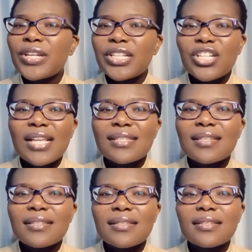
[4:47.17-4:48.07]

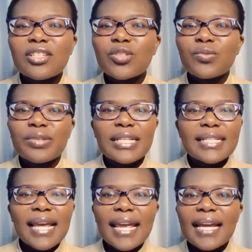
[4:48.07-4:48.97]
chances to
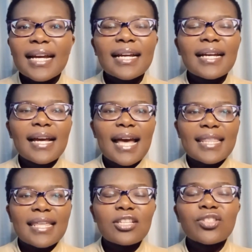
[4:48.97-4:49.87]
retake.
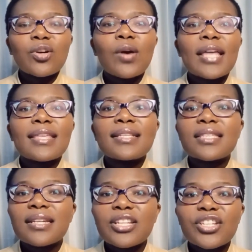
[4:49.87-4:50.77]
I think so. I think it's
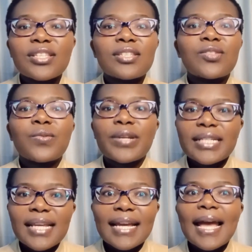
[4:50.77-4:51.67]
3 chances to
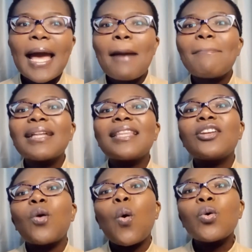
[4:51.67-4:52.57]
retake, but
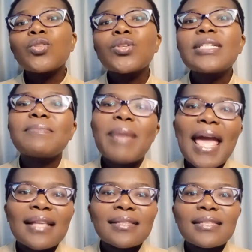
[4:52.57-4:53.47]
that also
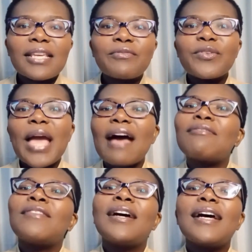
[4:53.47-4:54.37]
depends if you
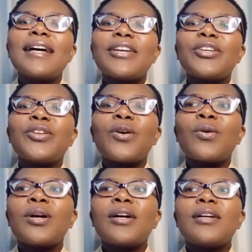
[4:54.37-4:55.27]
have,
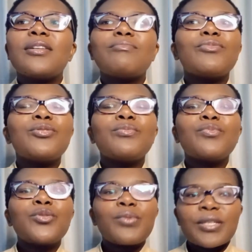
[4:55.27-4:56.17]

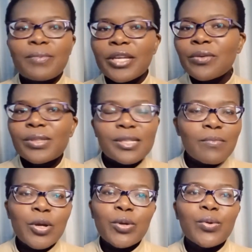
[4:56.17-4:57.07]
you were speaking with
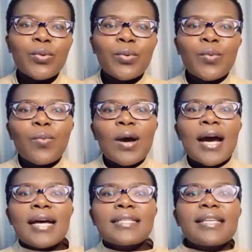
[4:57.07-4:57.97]
someone who
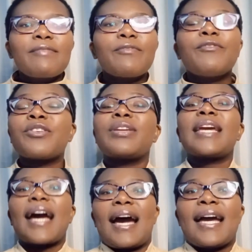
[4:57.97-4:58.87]
was very
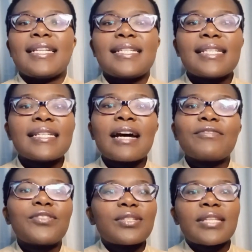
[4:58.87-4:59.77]
kind
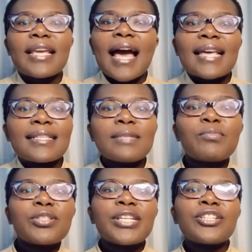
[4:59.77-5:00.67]
enough to say, I see
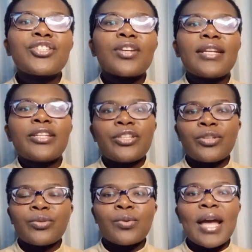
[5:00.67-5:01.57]
potential in
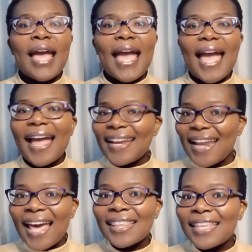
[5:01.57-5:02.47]
you,
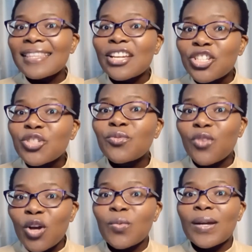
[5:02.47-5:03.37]
and I think that
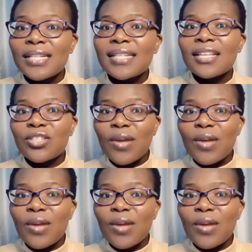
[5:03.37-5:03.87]
you've got what it takes